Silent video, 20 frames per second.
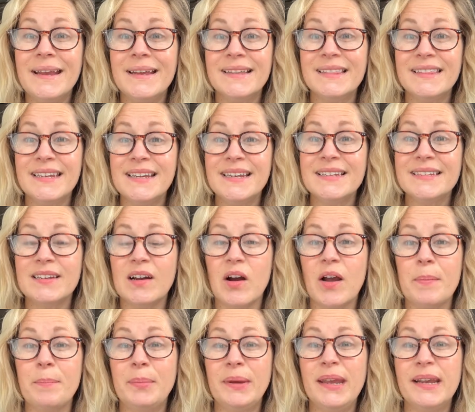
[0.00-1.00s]
things I
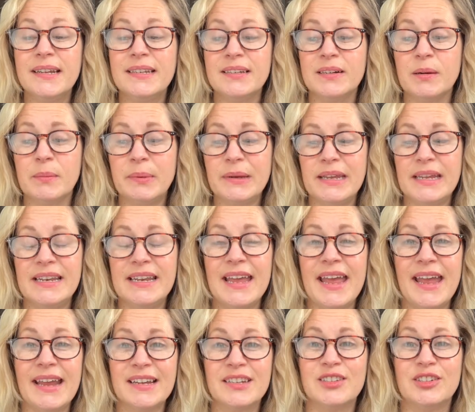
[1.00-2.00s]
picked up in
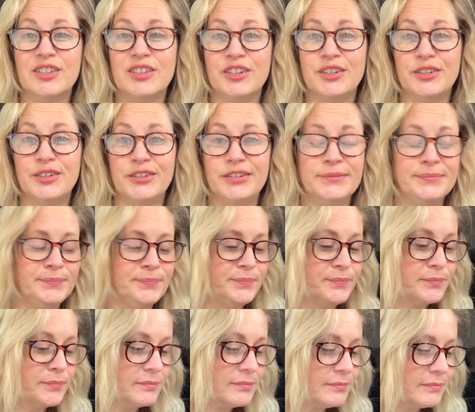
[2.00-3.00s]
Exeter.
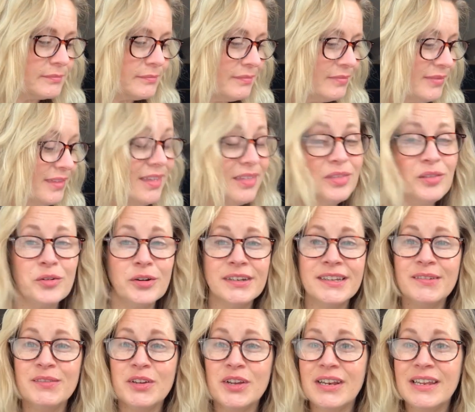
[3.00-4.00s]
Thought I'd
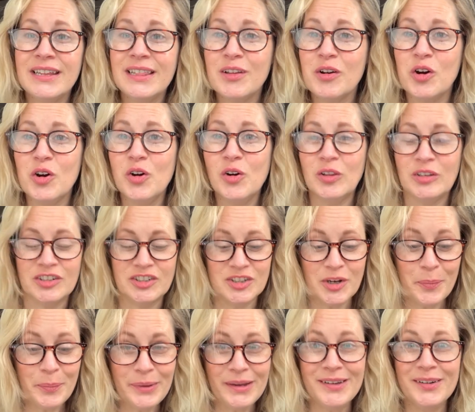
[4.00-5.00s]
give you a little haul,
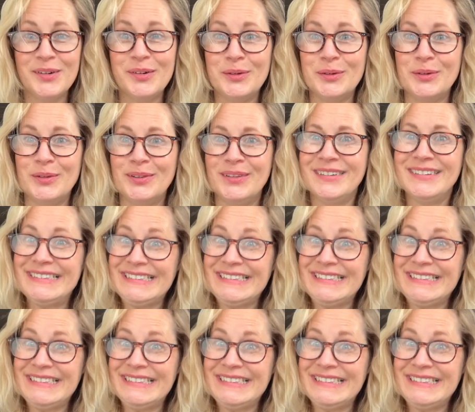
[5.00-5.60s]
shopping haul.